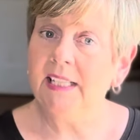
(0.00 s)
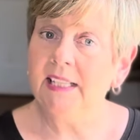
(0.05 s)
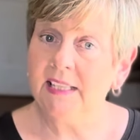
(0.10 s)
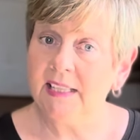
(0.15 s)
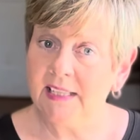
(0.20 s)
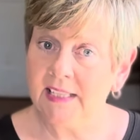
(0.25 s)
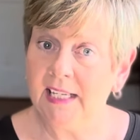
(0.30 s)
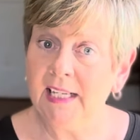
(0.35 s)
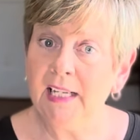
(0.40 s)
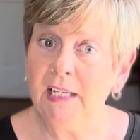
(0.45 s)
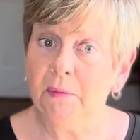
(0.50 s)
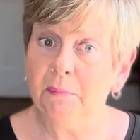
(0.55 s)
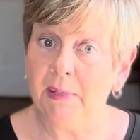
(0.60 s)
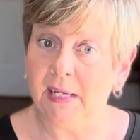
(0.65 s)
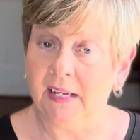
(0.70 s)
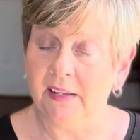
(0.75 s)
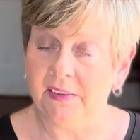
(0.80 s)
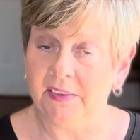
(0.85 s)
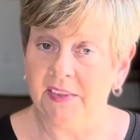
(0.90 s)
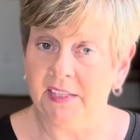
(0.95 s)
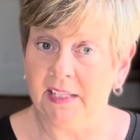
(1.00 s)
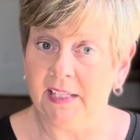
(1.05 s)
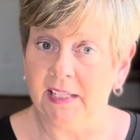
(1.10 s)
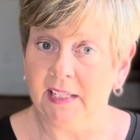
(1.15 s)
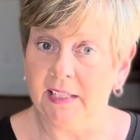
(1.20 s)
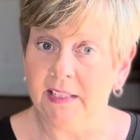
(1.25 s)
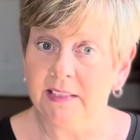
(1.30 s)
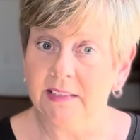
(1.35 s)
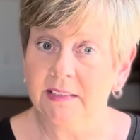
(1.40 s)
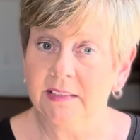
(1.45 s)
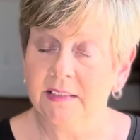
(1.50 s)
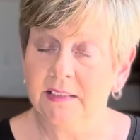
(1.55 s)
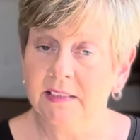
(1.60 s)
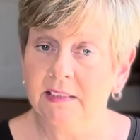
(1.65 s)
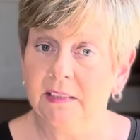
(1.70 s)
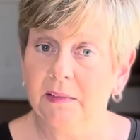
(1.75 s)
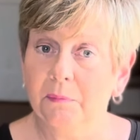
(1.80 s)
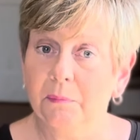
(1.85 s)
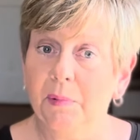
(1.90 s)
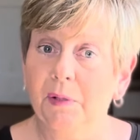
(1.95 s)
think about things
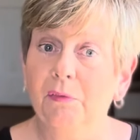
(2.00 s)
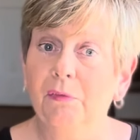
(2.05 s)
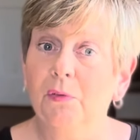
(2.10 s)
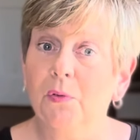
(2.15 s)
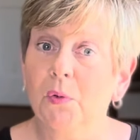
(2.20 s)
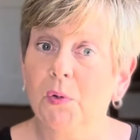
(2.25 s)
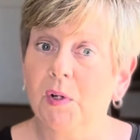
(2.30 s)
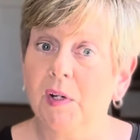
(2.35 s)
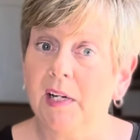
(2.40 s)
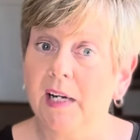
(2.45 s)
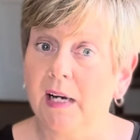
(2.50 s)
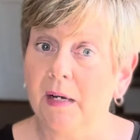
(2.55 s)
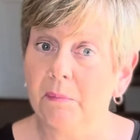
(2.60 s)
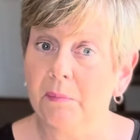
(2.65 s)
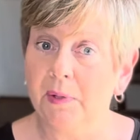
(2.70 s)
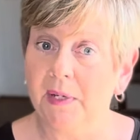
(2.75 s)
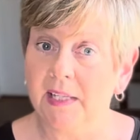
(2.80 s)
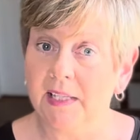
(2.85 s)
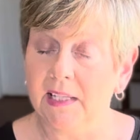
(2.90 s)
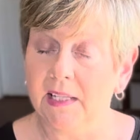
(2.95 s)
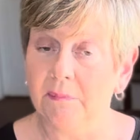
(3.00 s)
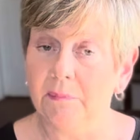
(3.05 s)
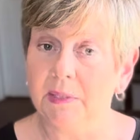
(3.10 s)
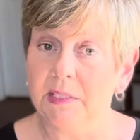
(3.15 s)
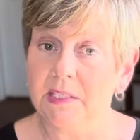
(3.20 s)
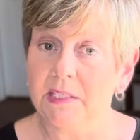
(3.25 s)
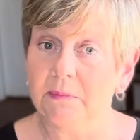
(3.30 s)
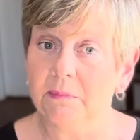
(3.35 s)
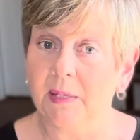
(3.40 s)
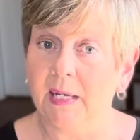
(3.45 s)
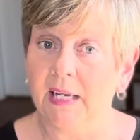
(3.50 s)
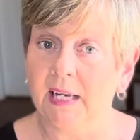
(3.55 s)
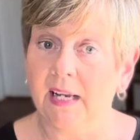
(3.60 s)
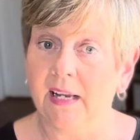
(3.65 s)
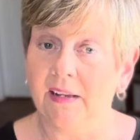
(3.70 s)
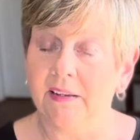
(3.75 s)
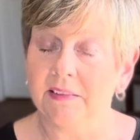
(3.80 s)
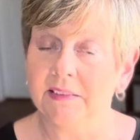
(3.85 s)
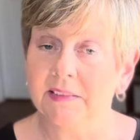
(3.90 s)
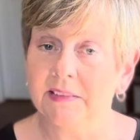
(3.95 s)
before I bring them into my
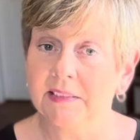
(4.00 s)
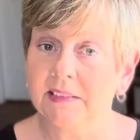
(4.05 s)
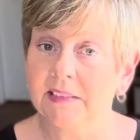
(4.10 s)
house.